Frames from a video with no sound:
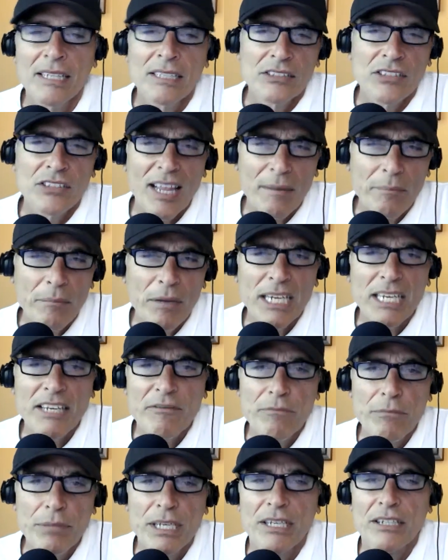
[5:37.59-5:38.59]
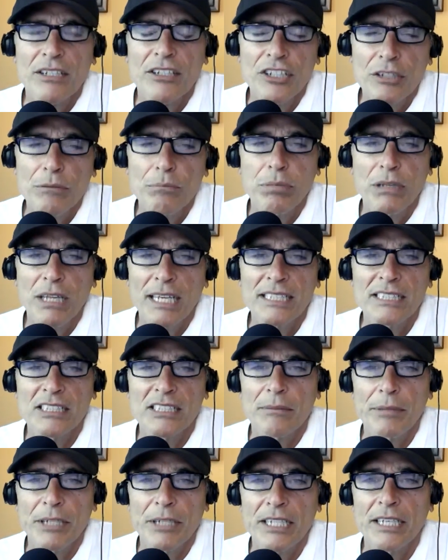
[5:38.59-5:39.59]
So that might even be a good place
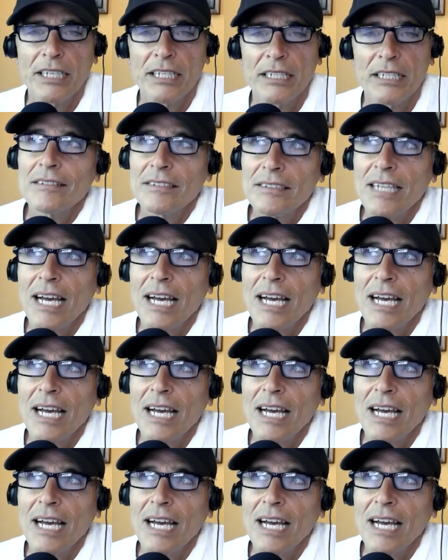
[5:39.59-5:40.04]
to begin.